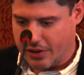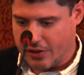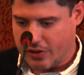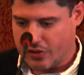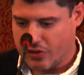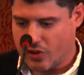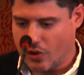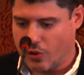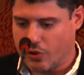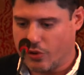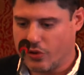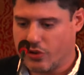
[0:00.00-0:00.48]

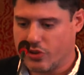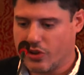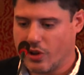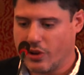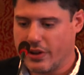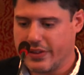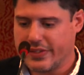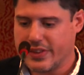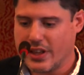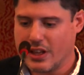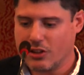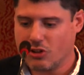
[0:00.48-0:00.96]
So
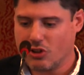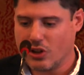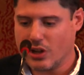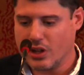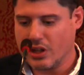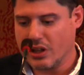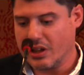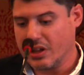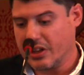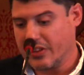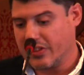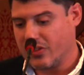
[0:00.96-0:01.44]

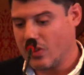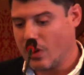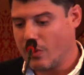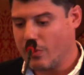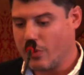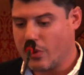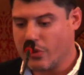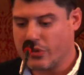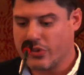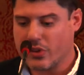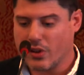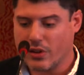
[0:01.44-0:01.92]
essentially, it's
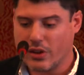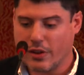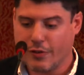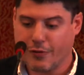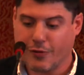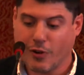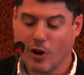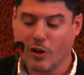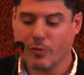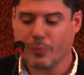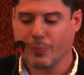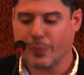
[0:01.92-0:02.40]
also the
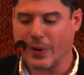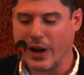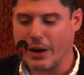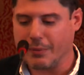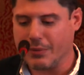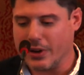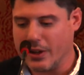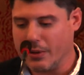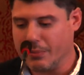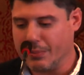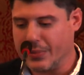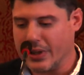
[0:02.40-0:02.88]
fraud
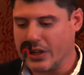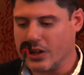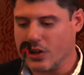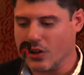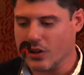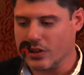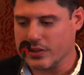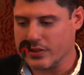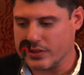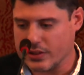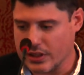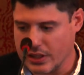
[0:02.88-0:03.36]
problem,
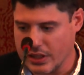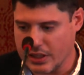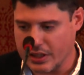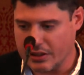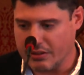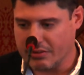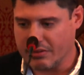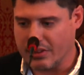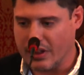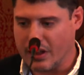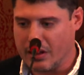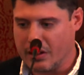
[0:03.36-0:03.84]
because
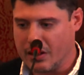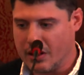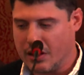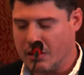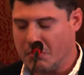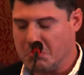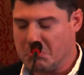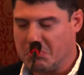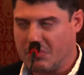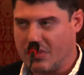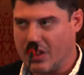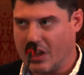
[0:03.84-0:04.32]

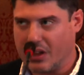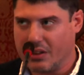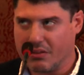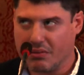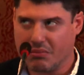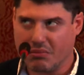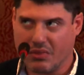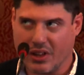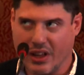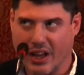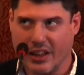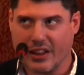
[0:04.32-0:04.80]
then they
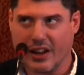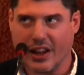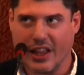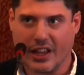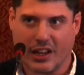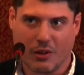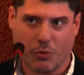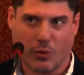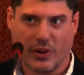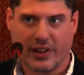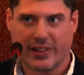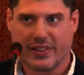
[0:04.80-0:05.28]
kind of
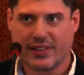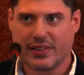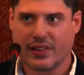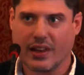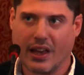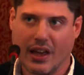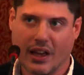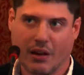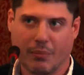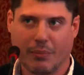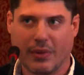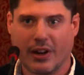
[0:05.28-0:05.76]
like will
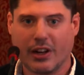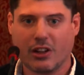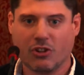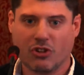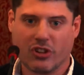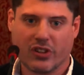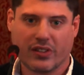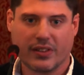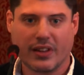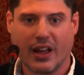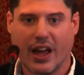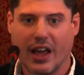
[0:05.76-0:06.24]
scare
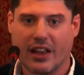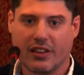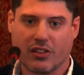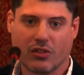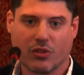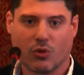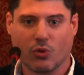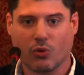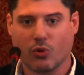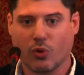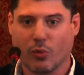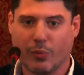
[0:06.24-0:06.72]
malicious guys
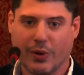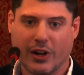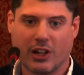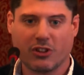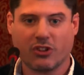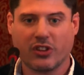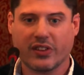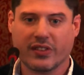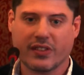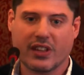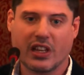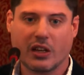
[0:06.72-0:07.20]
to do
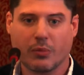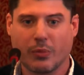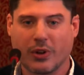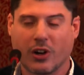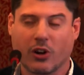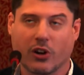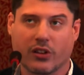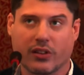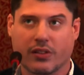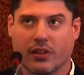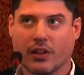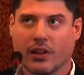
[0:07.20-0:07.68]
malicious things,
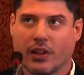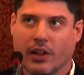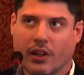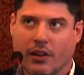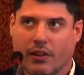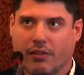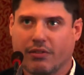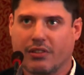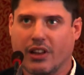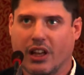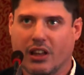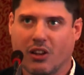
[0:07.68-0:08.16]
because
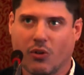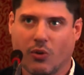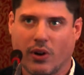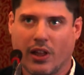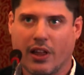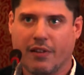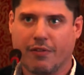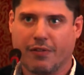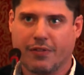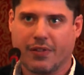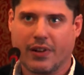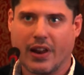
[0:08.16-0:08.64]
then you will
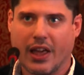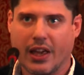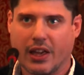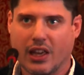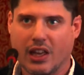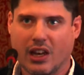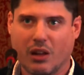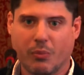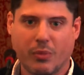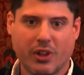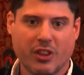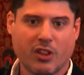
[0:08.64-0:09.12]
have like
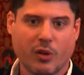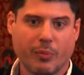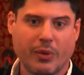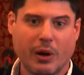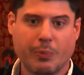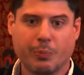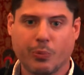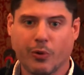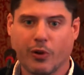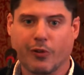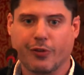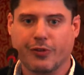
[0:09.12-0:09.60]
an immutable
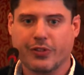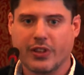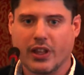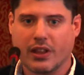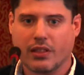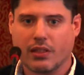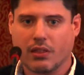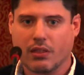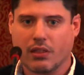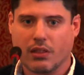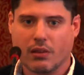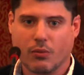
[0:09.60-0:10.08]
proof
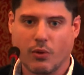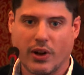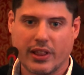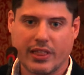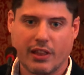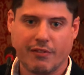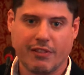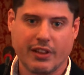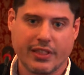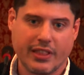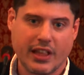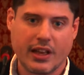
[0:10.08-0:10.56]
that
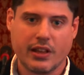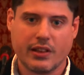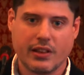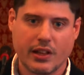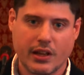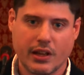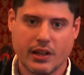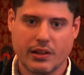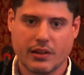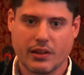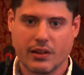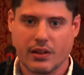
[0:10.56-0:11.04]
whatever they
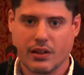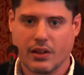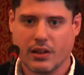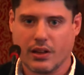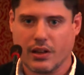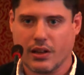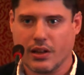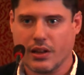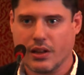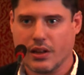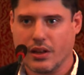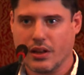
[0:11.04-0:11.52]
did,
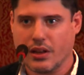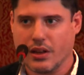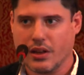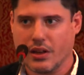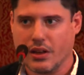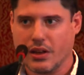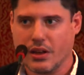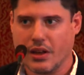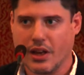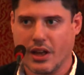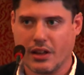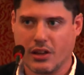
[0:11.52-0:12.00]

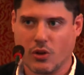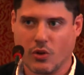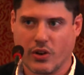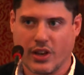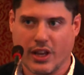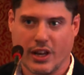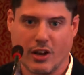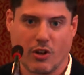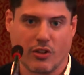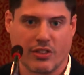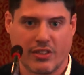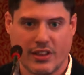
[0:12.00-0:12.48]
and you
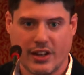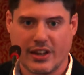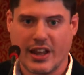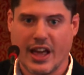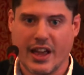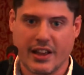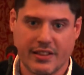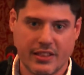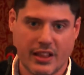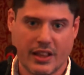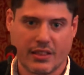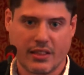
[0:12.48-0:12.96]
cannot
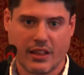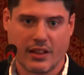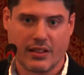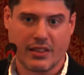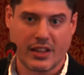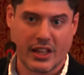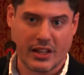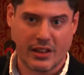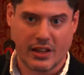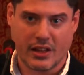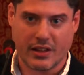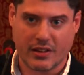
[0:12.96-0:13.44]
deny that they
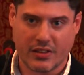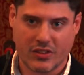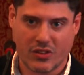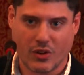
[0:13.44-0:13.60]
did it.